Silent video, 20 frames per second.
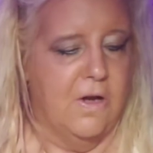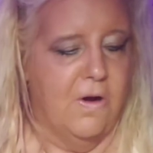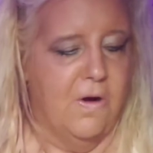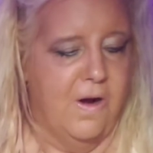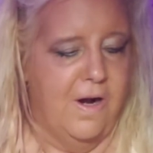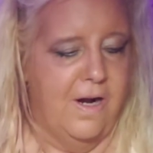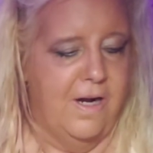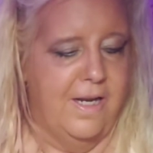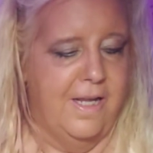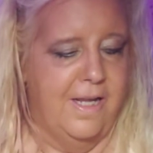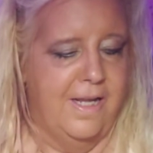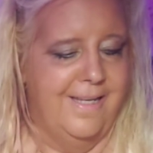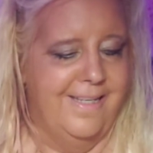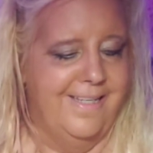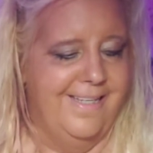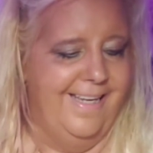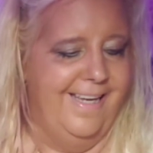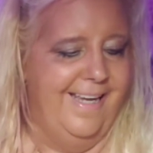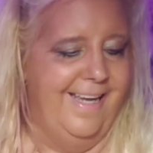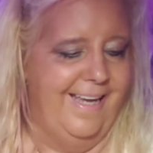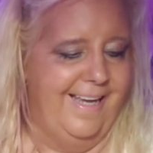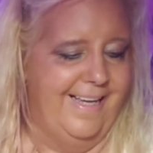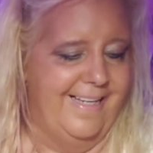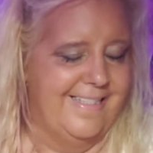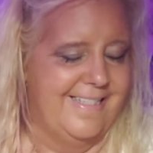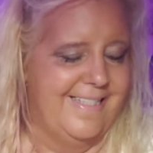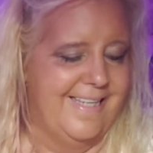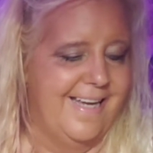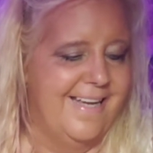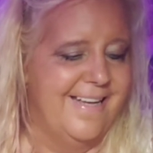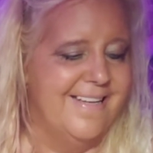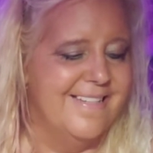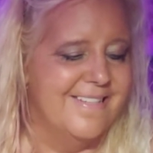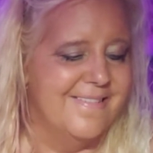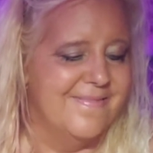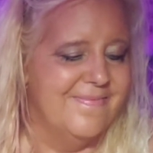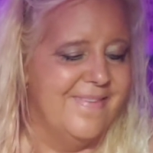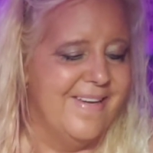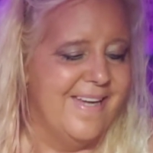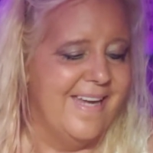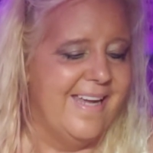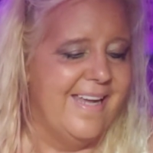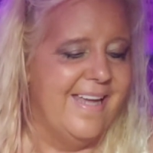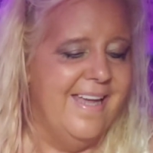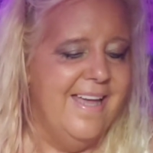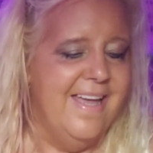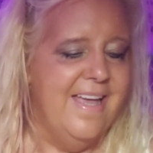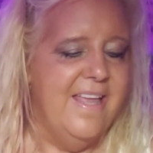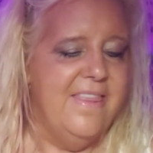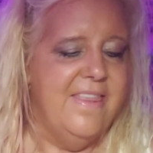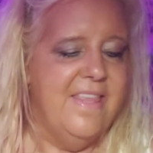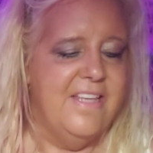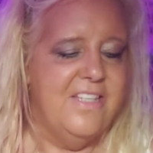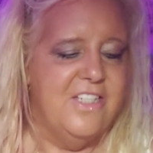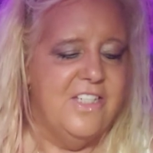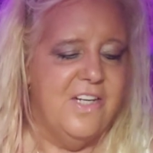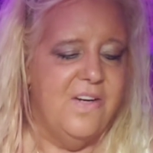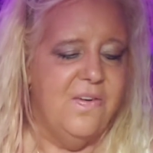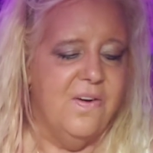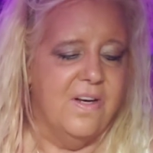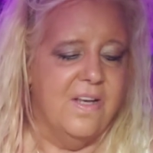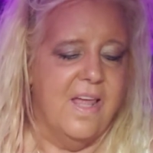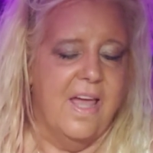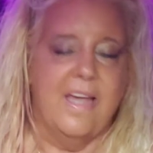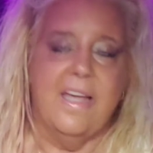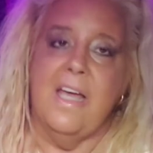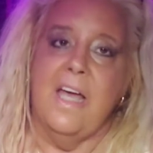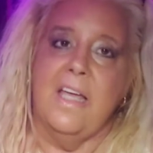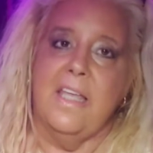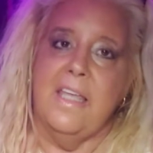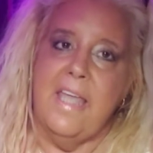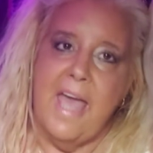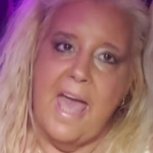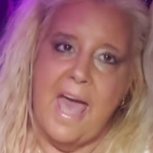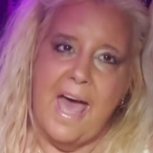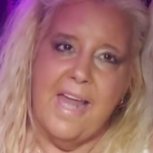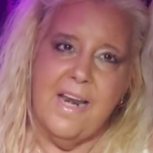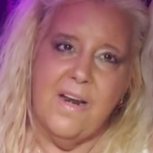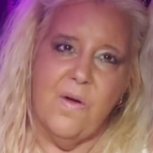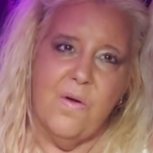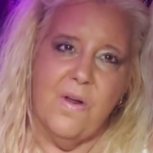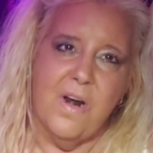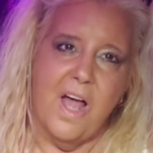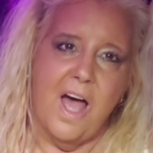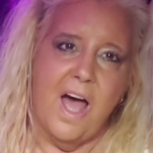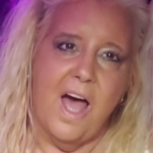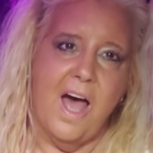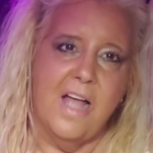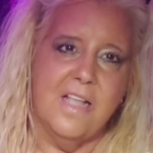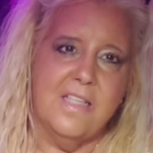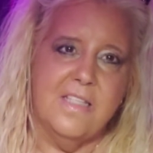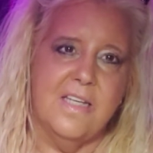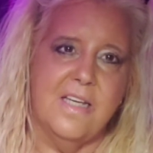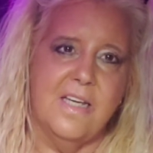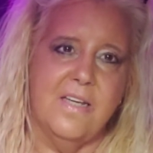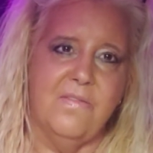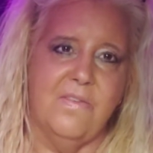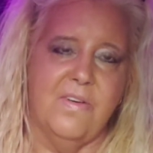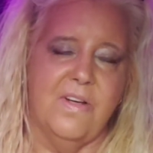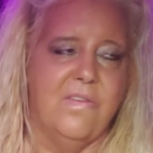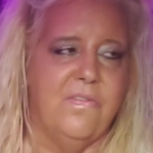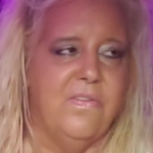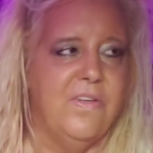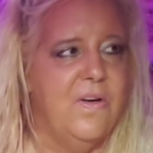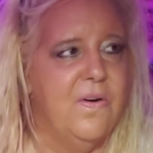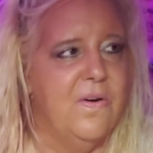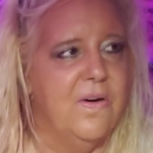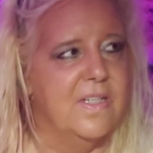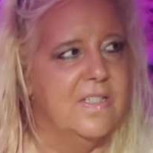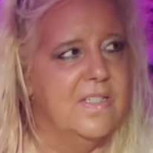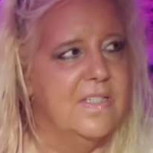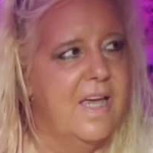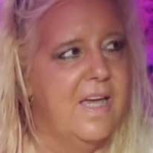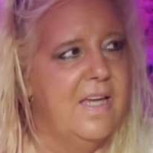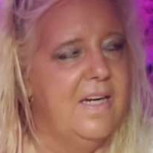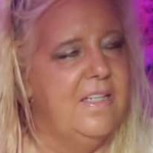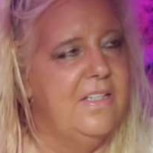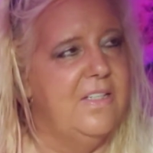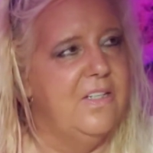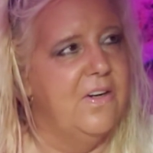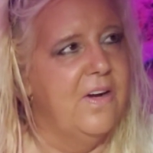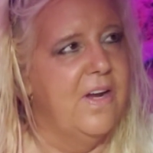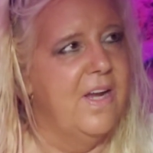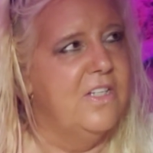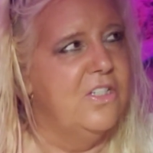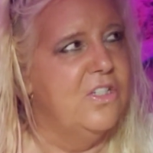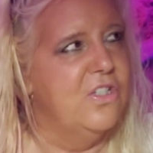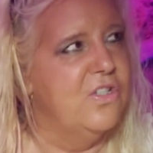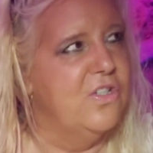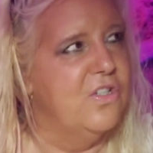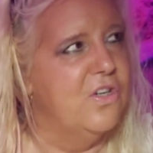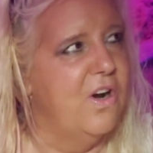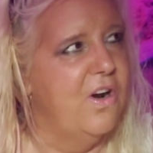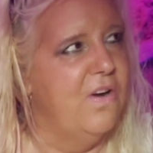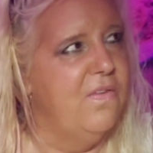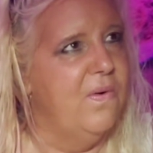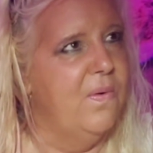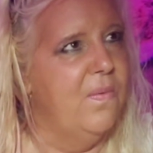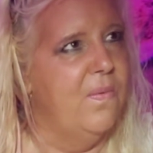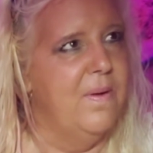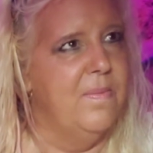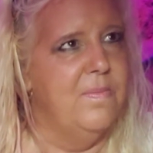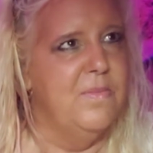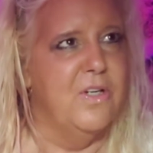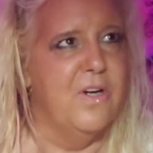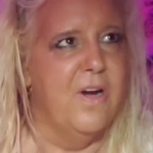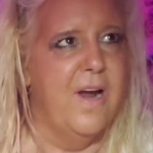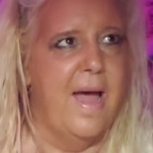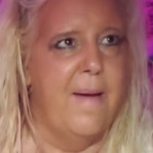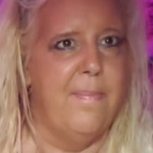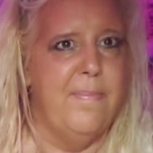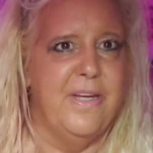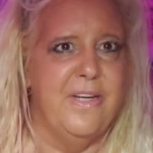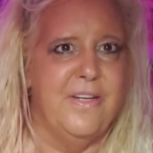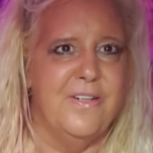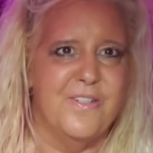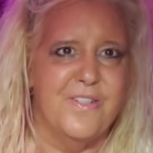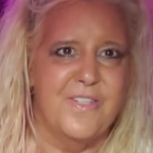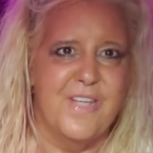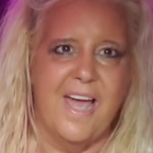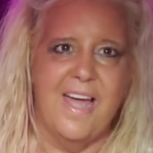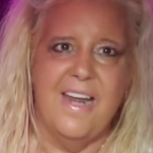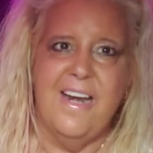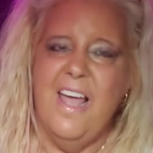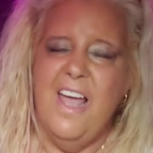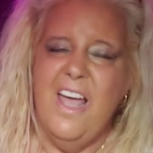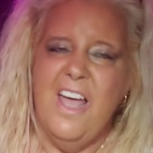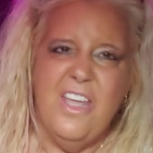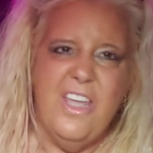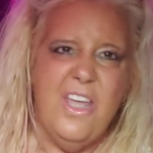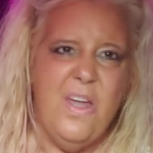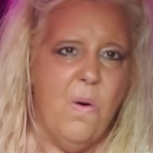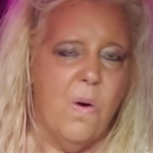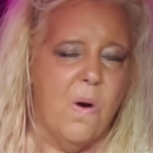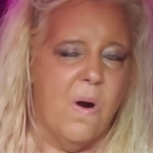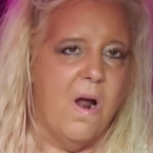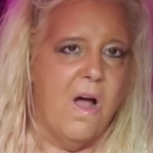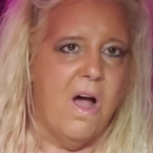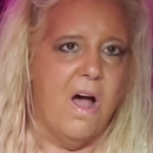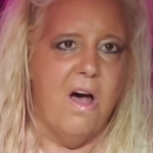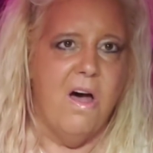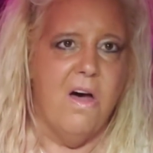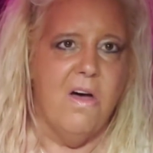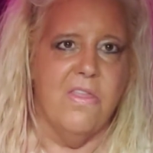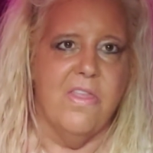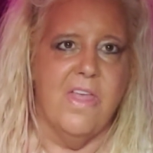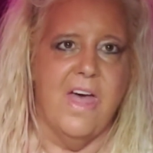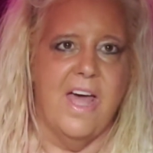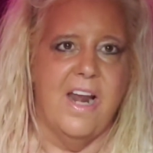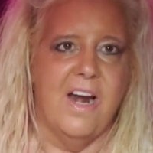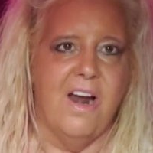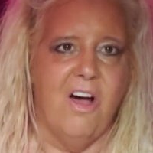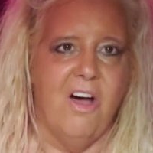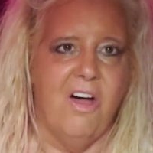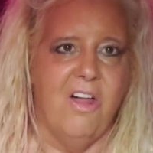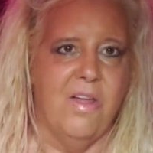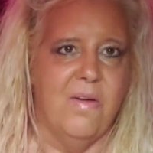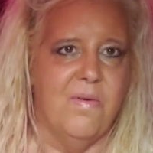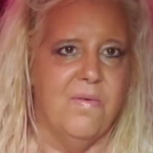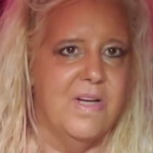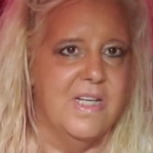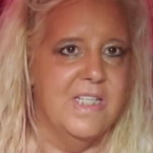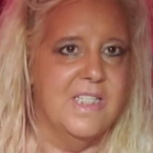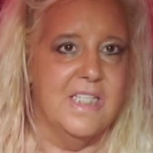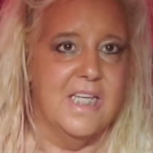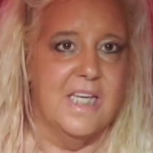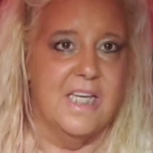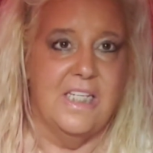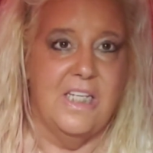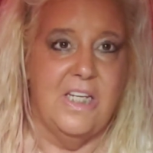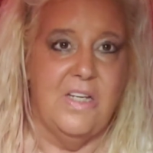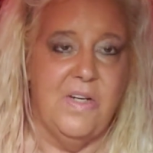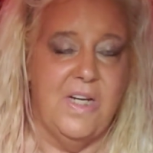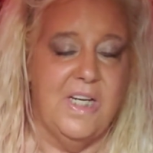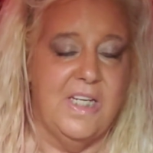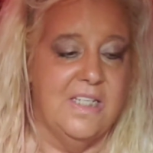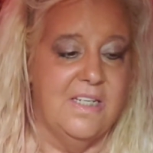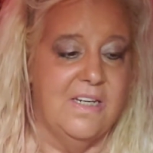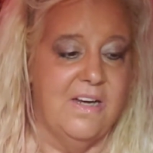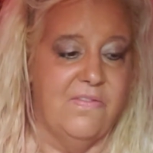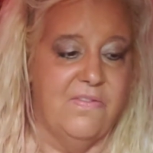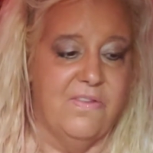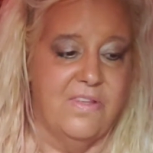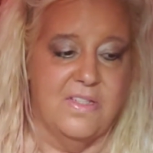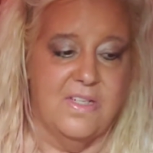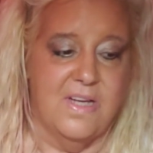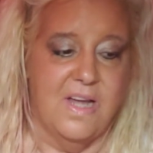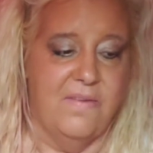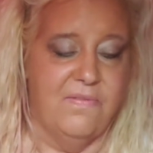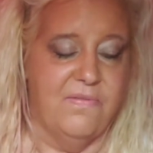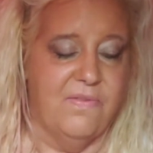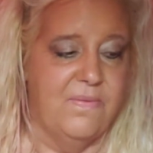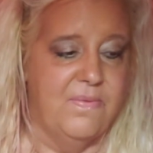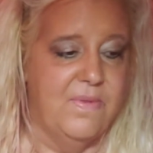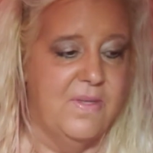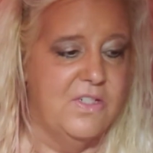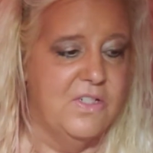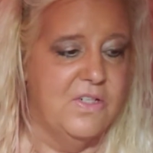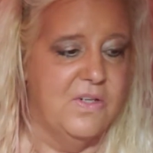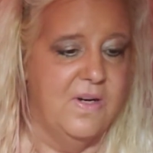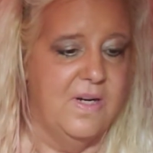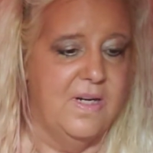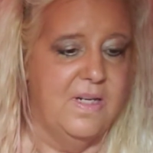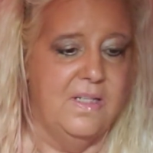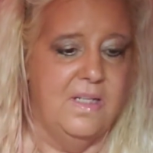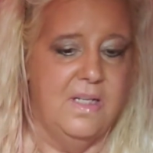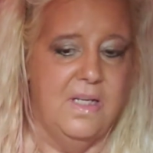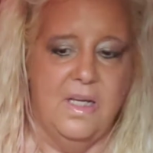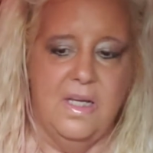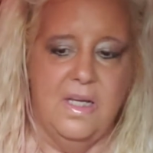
card. It tells me that you are like a cat on a hot tin roof. You're excited, you're anxious, you're overwhelmed, you're happy, you're sad. You are all that all at once. And you need to know for the time frame that you're in,